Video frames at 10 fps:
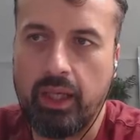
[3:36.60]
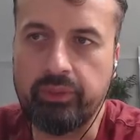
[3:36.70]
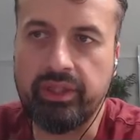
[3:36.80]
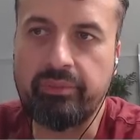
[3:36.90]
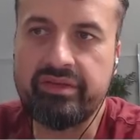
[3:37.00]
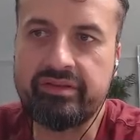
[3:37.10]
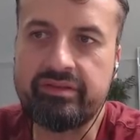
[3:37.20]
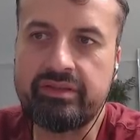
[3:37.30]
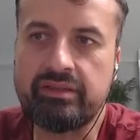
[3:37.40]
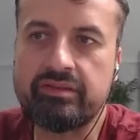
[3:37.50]
And we can
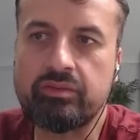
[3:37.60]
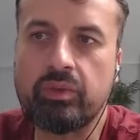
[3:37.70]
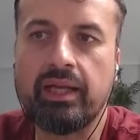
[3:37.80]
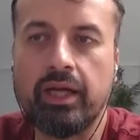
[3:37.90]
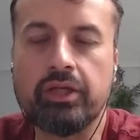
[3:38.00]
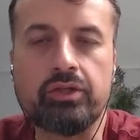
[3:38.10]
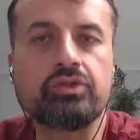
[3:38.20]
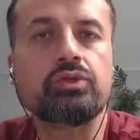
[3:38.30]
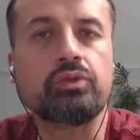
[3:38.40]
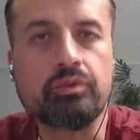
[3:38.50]
basically see this will allow you
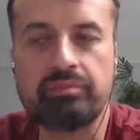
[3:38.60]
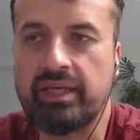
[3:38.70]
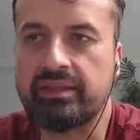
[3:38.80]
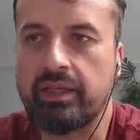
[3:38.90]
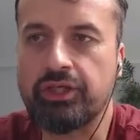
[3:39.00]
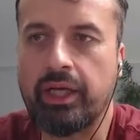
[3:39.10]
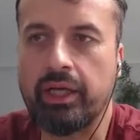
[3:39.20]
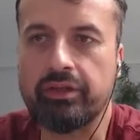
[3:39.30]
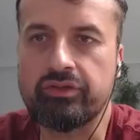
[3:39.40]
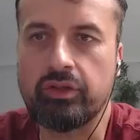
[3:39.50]
to make that change.